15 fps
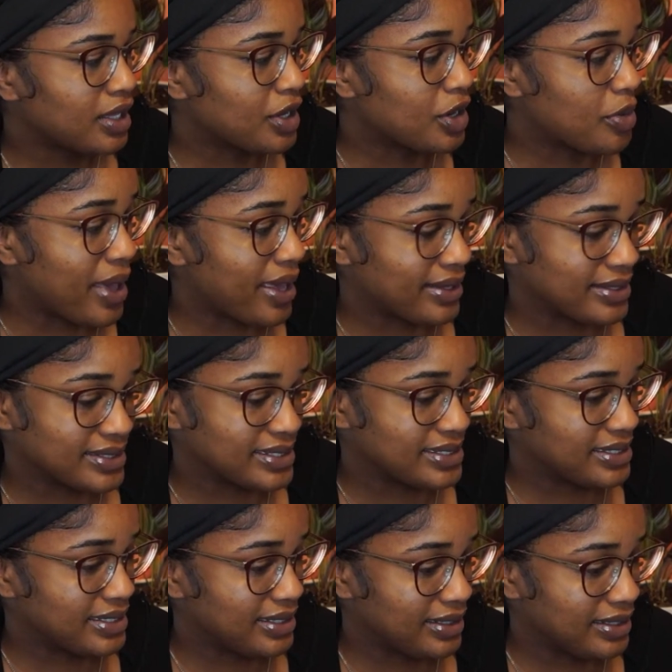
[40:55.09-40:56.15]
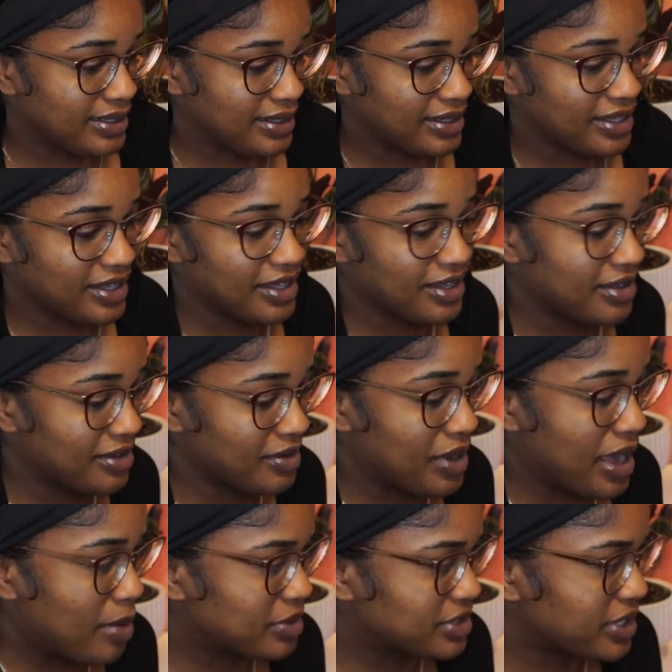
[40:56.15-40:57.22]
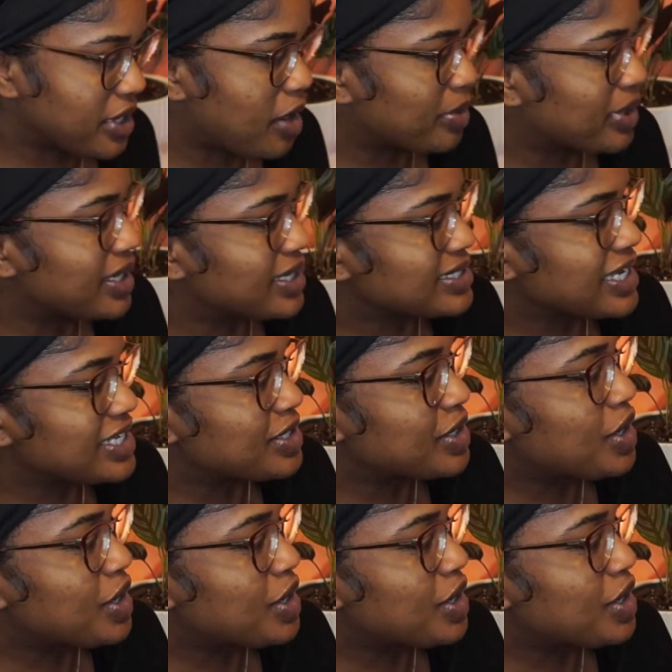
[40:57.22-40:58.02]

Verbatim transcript: go back and see how much they are because I